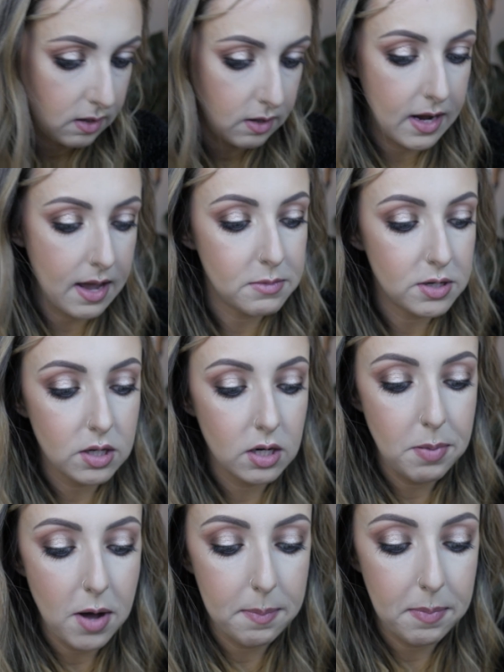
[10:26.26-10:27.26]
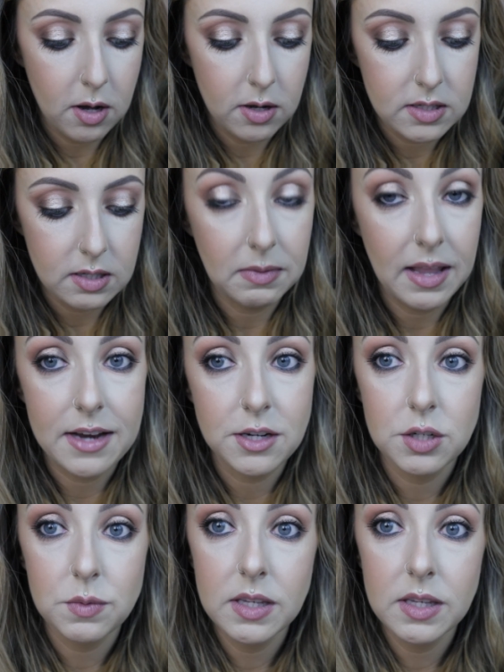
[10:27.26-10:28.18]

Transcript: All right, I'm just gonna pop on some lashes